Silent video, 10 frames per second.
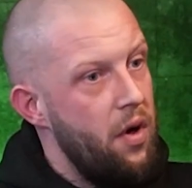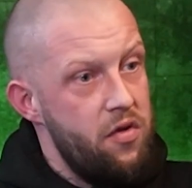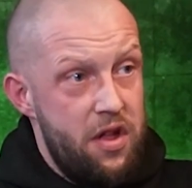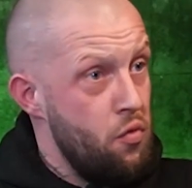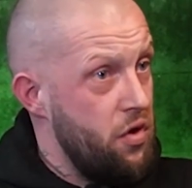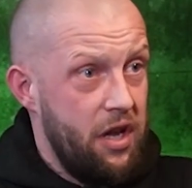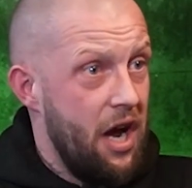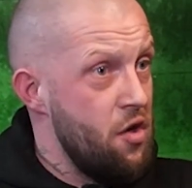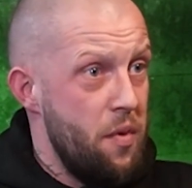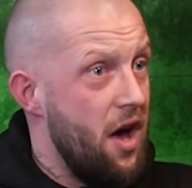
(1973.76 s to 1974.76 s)
Still
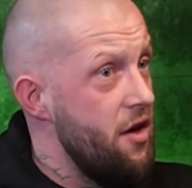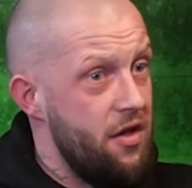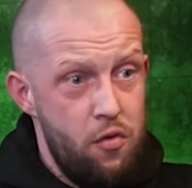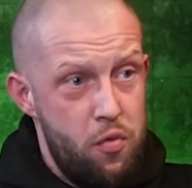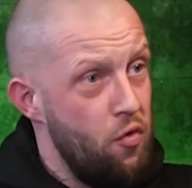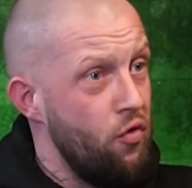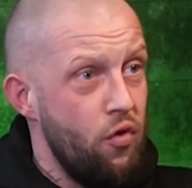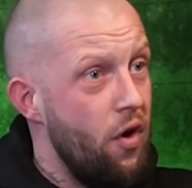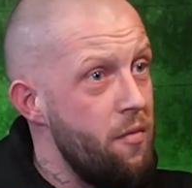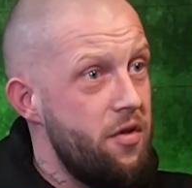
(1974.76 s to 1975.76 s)
scratch my arse, still smoke
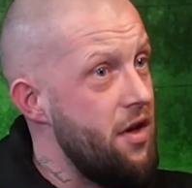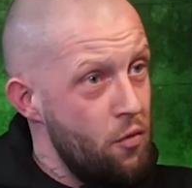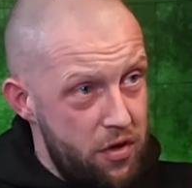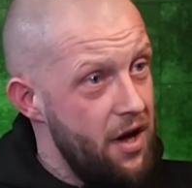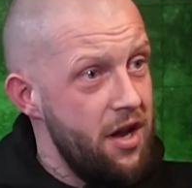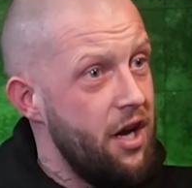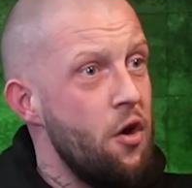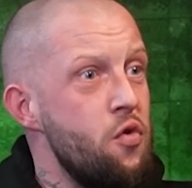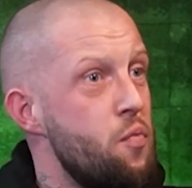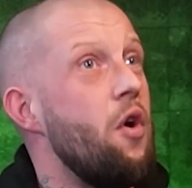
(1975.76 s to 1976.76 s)
roll-ups, still sit on the
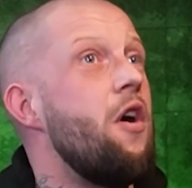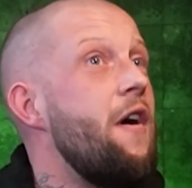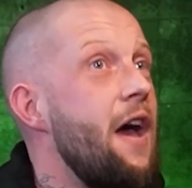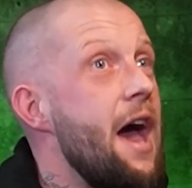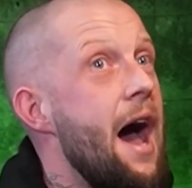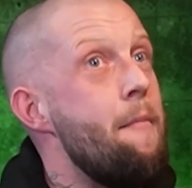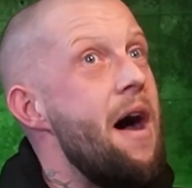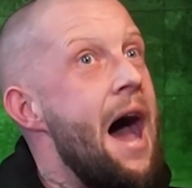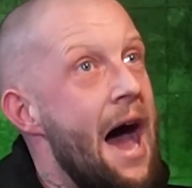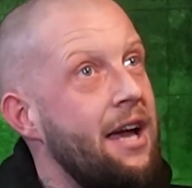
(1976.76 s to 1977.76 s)
couch, but
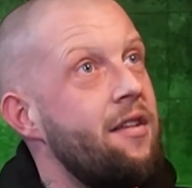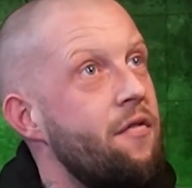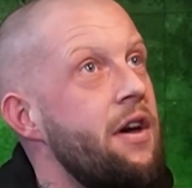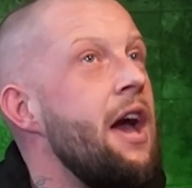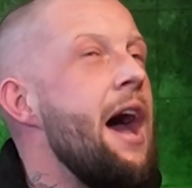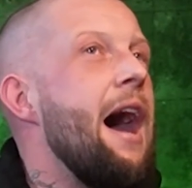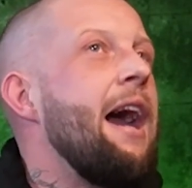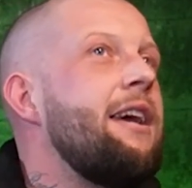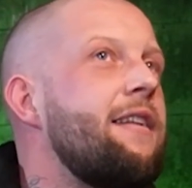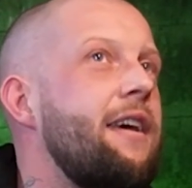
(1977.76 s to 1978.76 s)
I'm actively, I
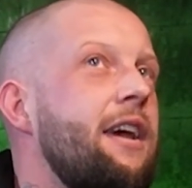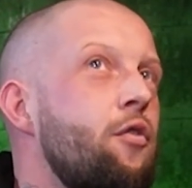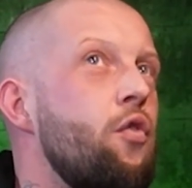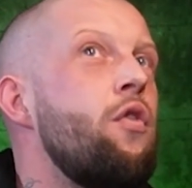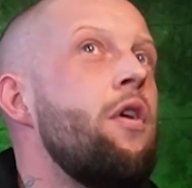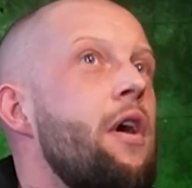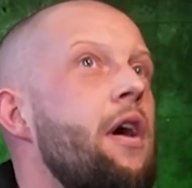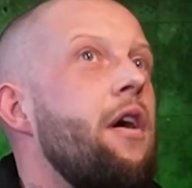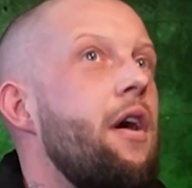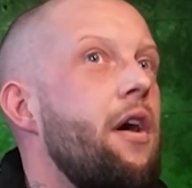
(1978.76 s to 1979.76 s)
think to now,
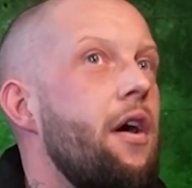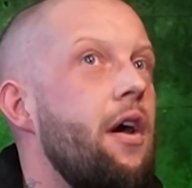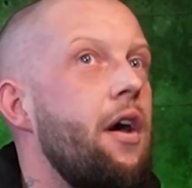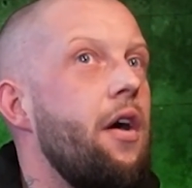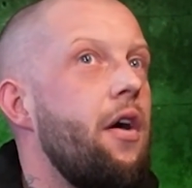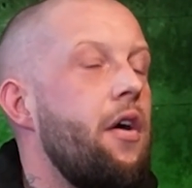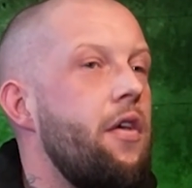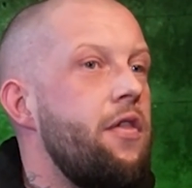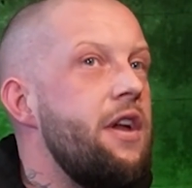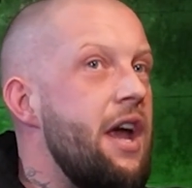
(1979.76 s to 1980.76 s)

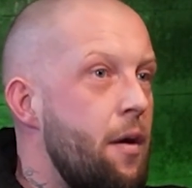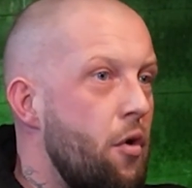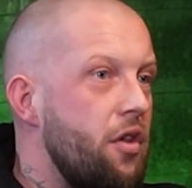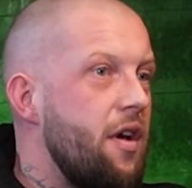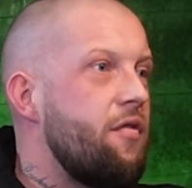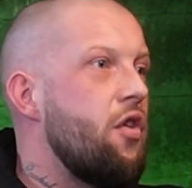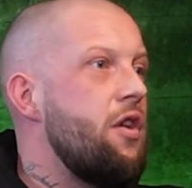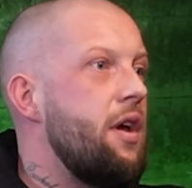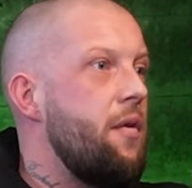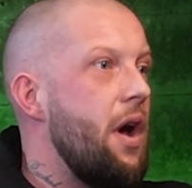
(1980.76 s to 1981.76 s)
the networking I've
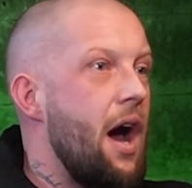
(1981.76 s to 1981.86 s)
done,